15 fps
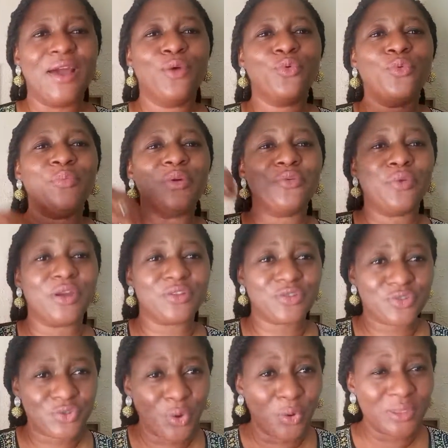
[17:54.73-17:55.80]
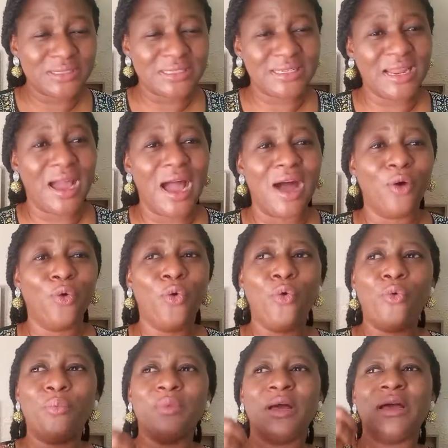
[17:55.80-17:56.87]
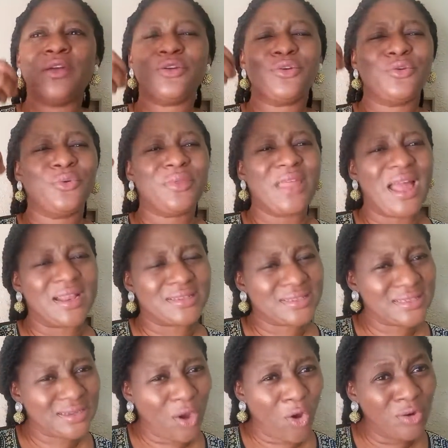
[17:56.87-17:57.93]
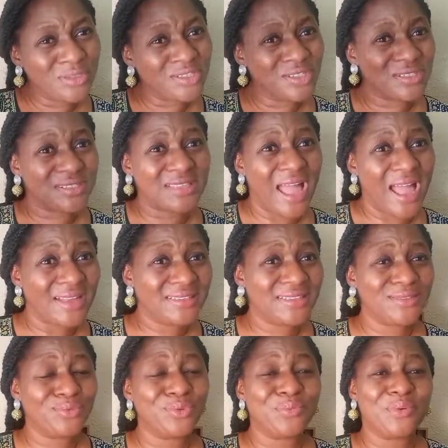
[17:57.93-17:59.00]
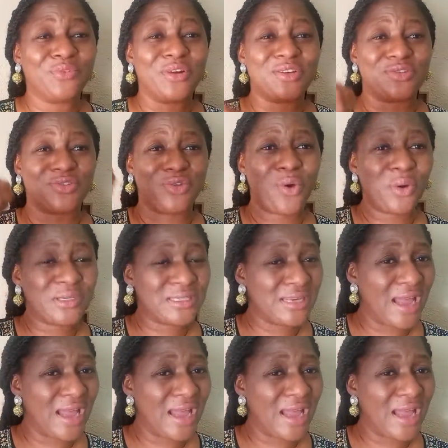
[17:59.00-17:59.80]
will be restored in our home, you know, that understanding will be restored in